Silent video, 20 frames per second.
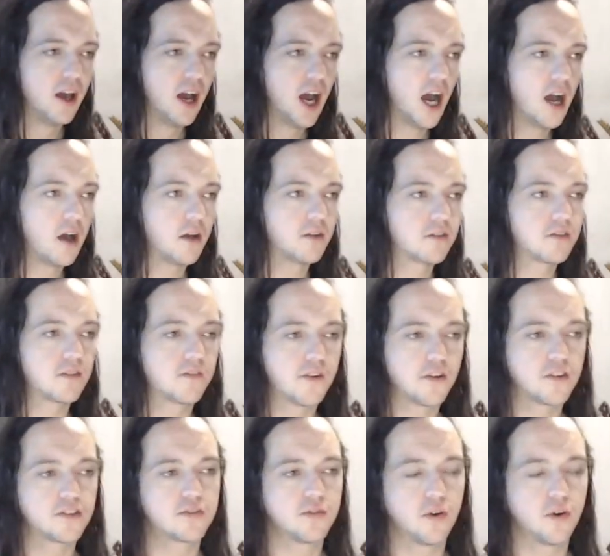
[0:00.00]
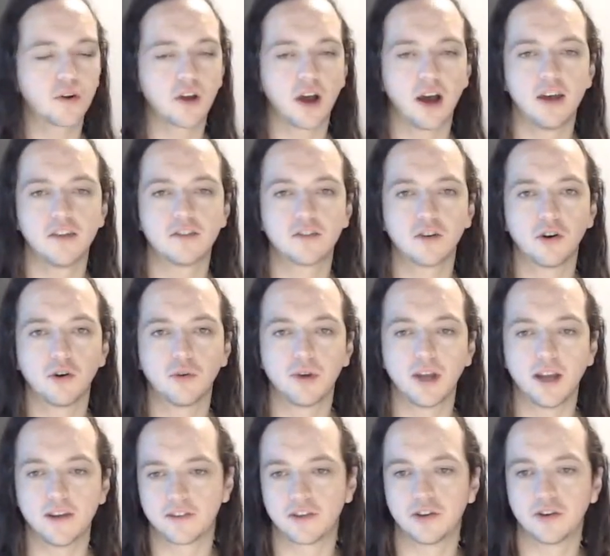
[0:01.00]
So first of all, guys, all we
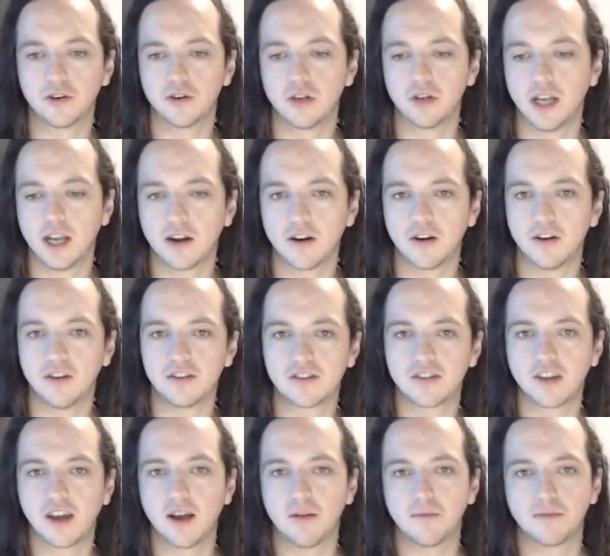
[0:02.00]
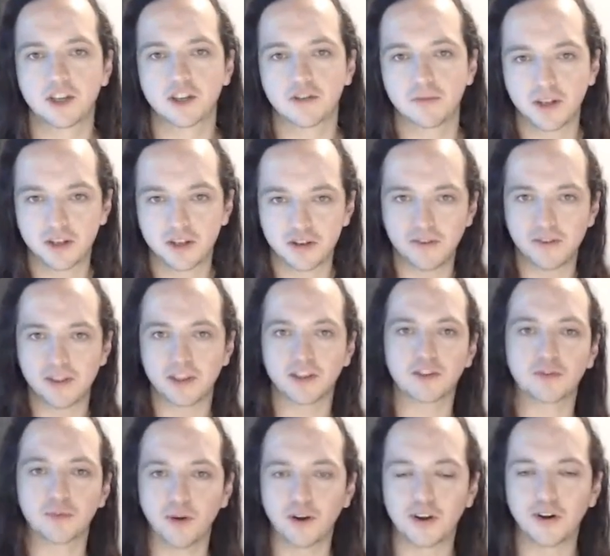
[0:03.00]
have to do here is just make sure
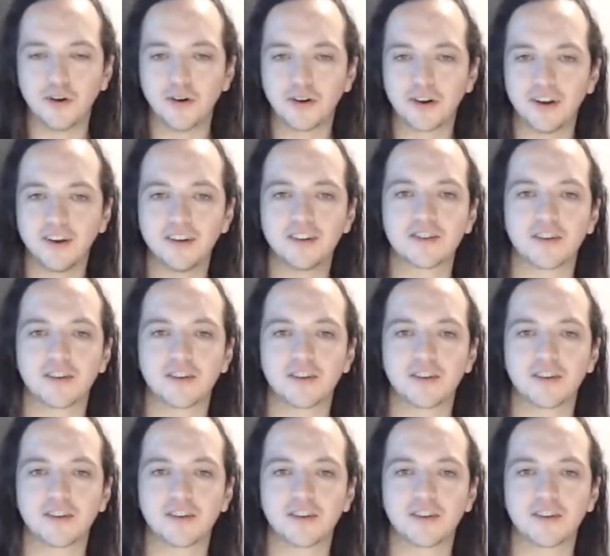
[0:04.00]
everything's working all good.